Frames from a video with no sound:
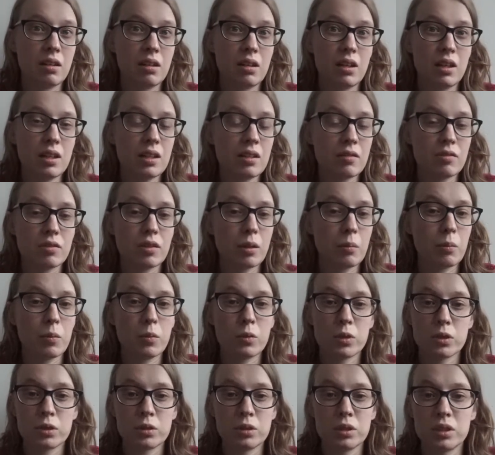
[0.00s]
I have not
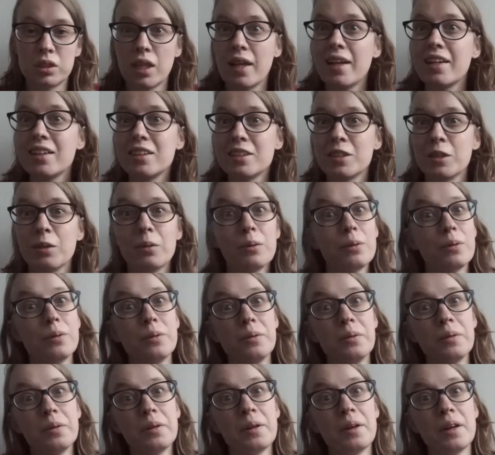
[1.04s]
more to say,
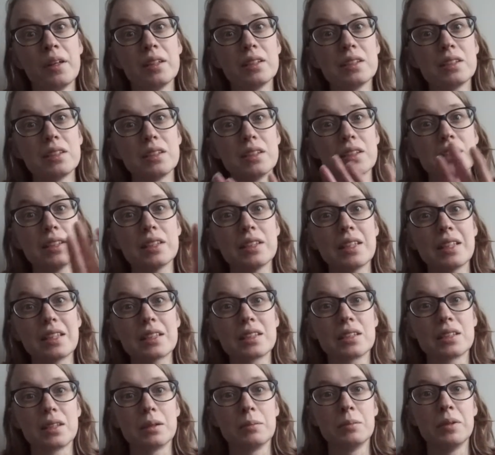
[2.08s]
so until the
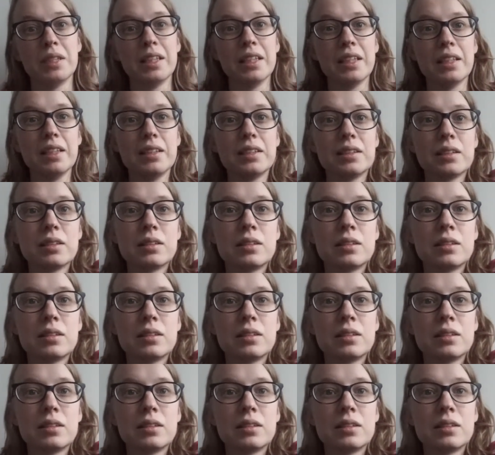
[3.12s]
next update.